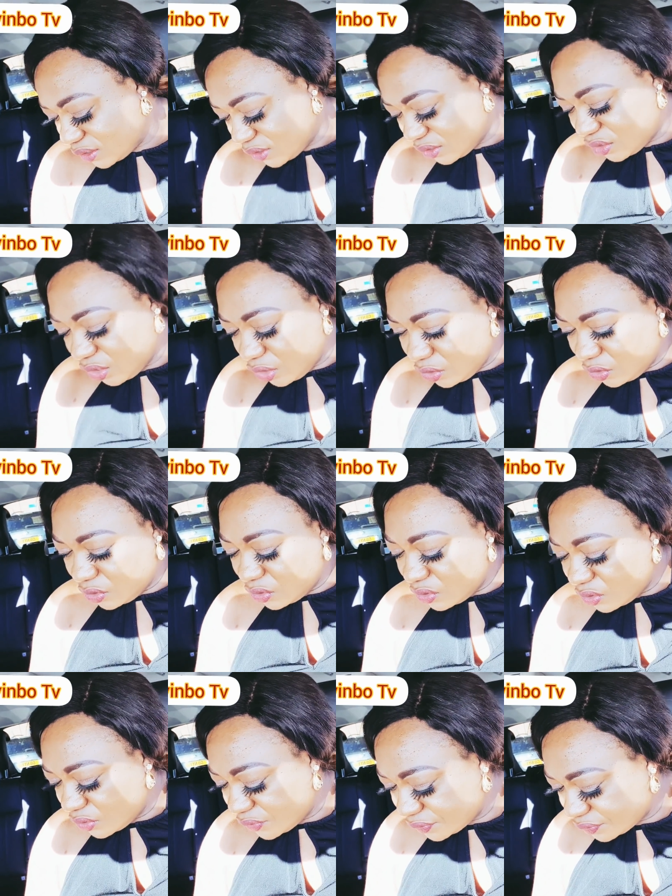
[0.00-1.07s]
You don't know?
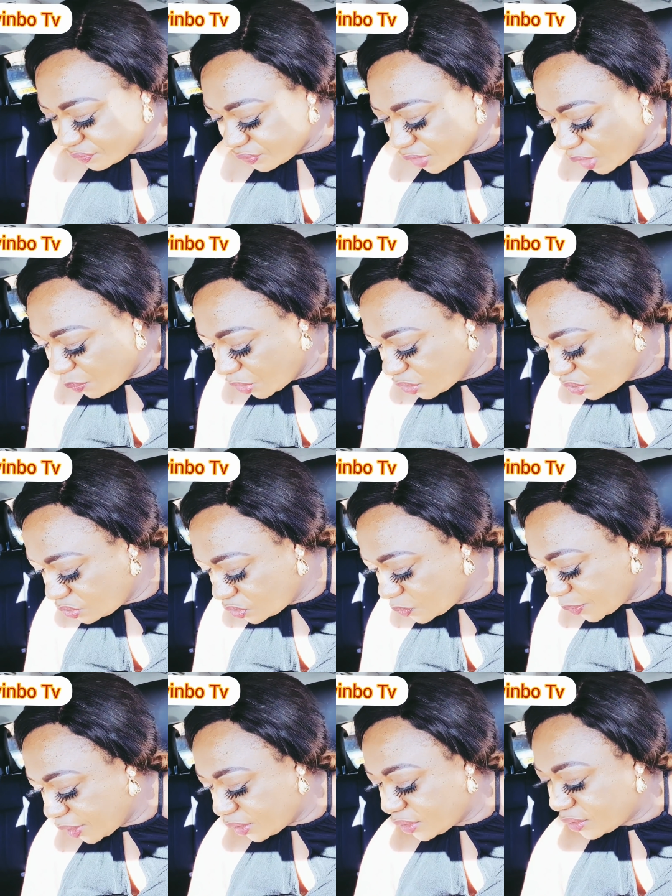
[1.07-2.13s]
How much did you
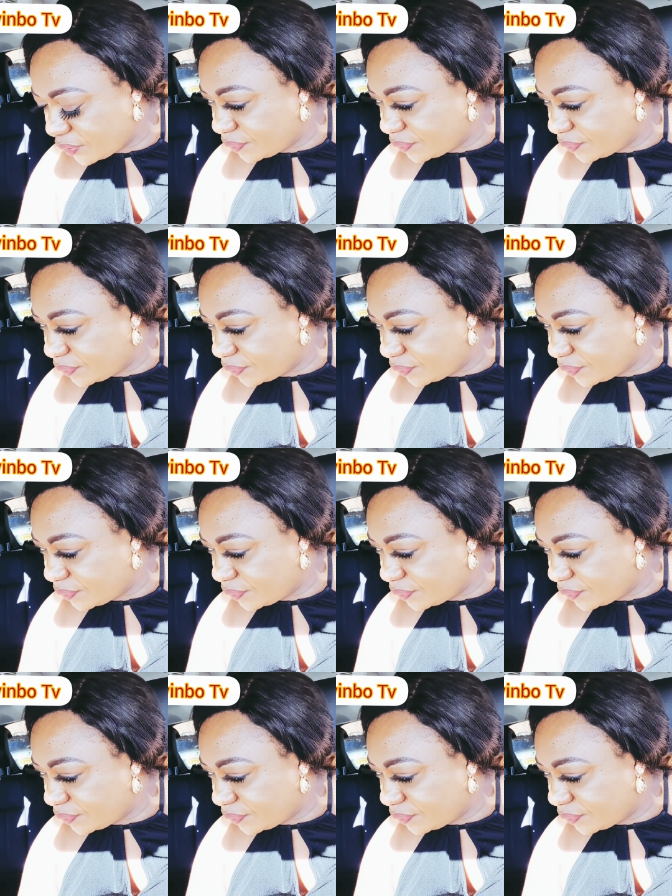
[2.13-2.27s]
spend?